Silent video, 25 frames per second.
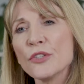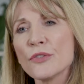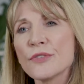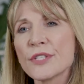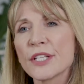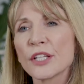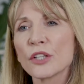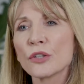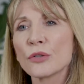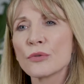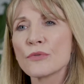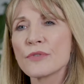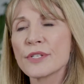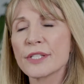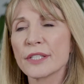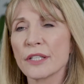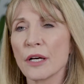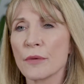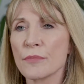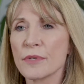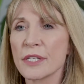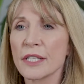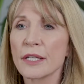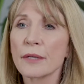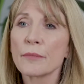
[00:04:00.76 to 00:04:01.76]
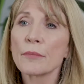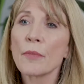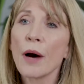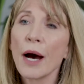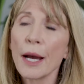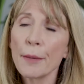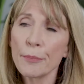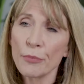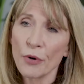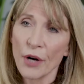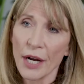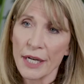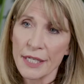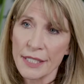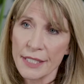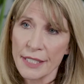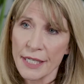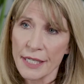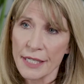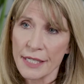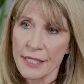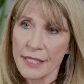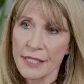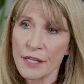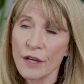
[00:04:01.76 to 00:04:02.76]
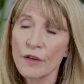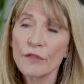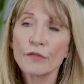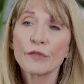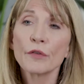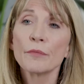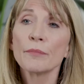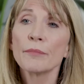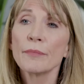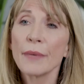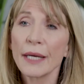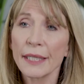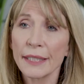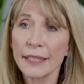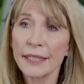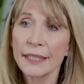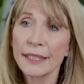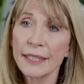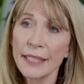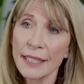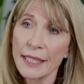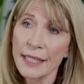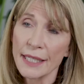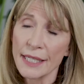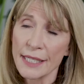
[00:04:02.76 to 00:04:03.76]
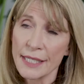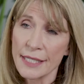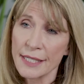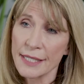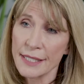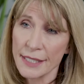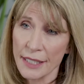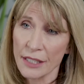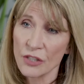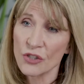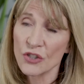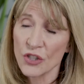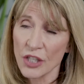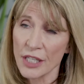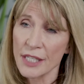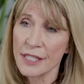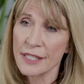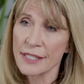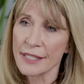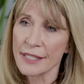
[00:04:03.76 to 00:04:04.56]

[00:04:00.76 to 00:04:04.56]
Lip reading: using CoolSculpting in my practice for many years, 6 years